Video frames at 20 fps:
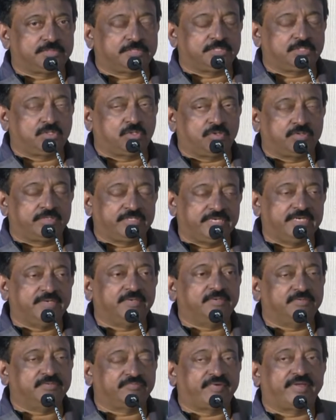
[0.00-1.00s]
it got delayed,
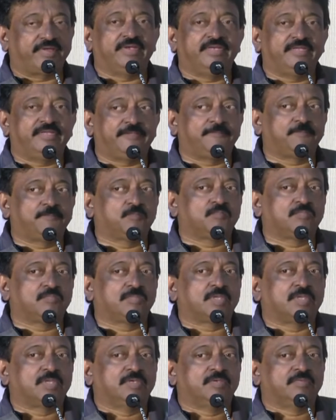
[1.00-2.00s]
and finally
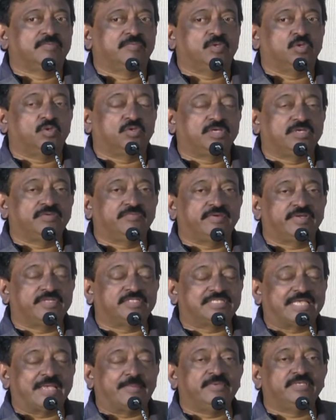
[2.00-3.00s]
we're looking for a
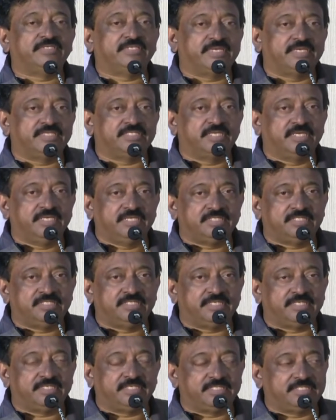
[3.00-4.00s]
simultaneous release
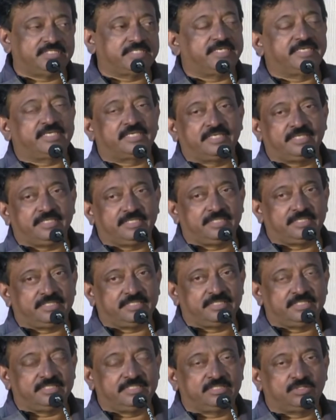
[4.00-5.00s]
date. Incidentally, it
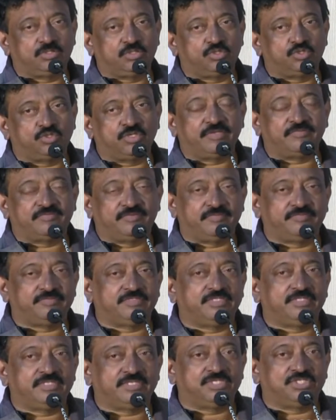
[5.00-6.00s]
is releasing on July
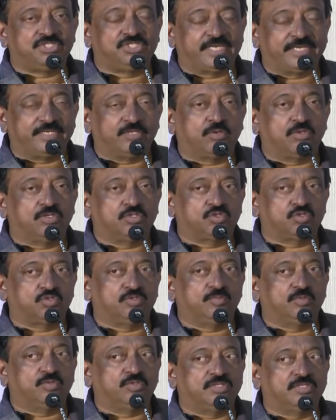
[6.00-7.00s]
15th in China also
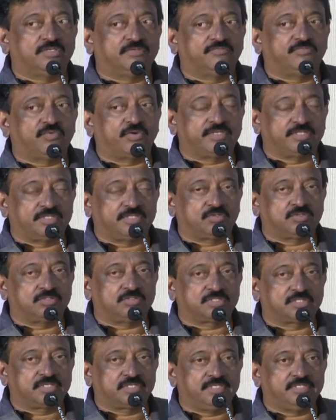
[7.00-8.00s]
in more than
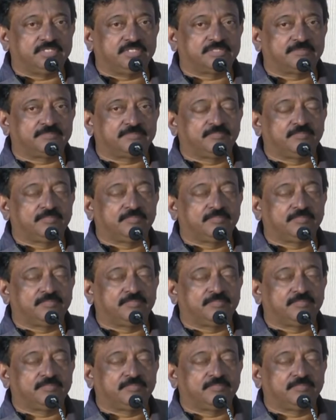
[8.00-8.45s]
40,000 screens.